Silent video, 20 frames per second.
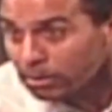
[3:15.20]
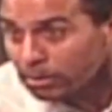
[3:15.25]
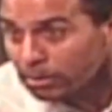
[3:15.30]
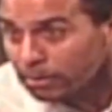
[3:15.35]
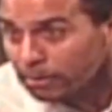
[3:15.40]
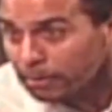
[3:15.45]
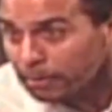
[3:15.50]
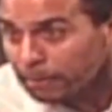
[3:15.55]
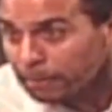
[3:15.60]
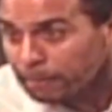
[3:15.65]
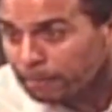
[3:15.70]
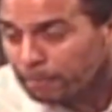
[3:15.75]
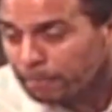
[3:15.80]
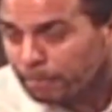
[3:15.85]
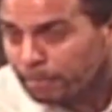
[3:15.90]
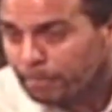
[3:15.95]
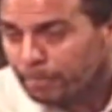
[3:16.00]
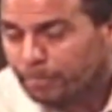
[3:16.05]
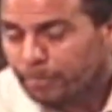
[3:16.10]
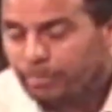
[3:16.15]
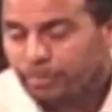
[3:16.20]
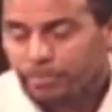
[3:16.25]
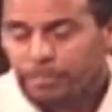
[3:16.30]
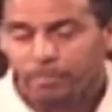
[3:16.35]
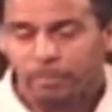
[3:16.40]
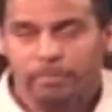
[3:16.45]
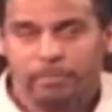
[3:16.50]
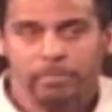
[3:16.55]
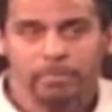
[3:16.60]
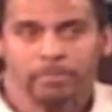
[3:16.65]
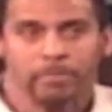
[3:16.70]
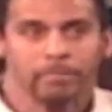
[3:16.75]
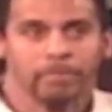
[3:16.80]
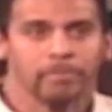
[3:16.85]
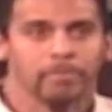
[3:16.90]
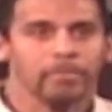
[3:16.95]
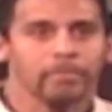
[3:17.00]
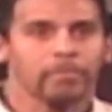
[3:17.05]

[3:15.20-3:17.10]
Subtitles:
[no speech]